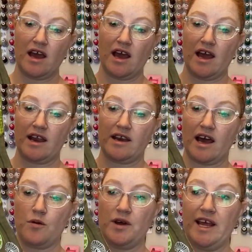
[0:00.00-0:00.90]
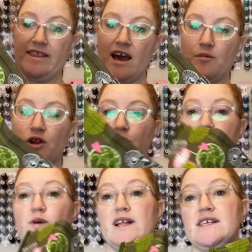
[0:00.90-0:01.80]
And I will link that below,
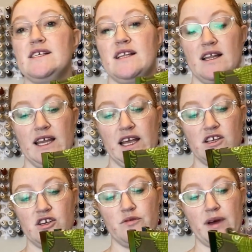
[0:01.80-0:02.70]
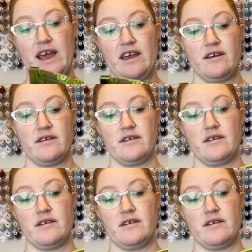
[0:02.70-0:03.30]
as well as link to my